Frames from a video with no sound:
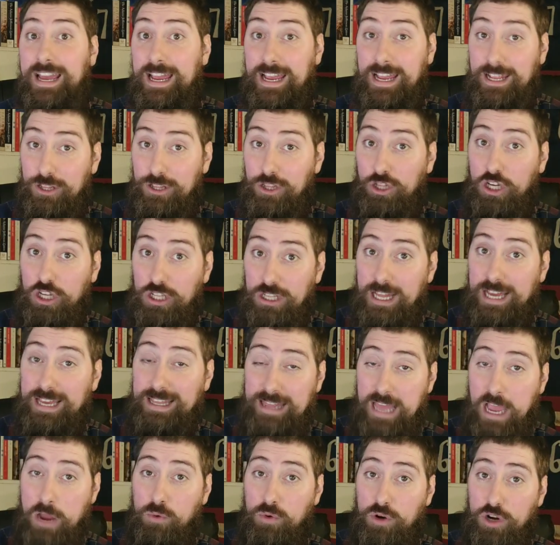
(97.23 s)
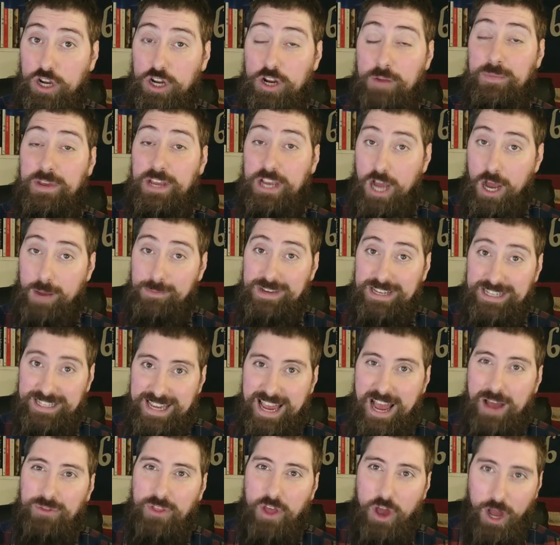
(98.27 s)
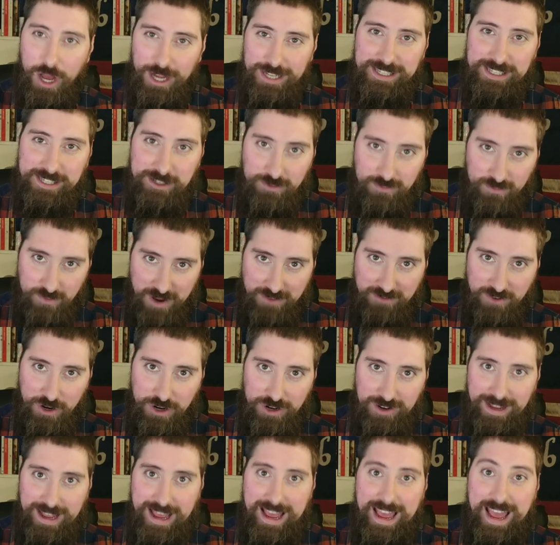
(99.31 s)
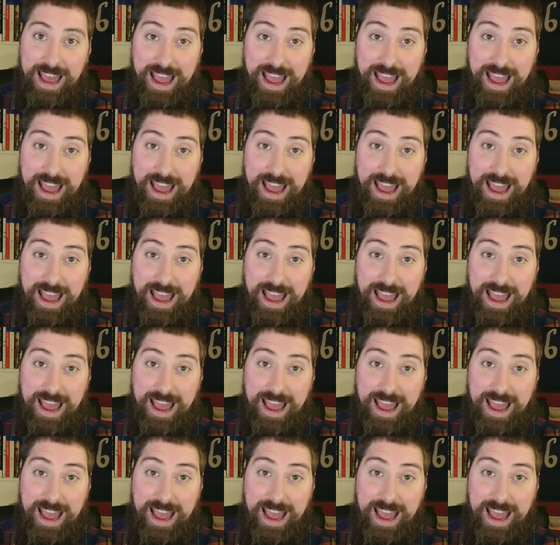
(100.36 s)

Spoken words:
it looked like they were going to be coming down the Hudson River,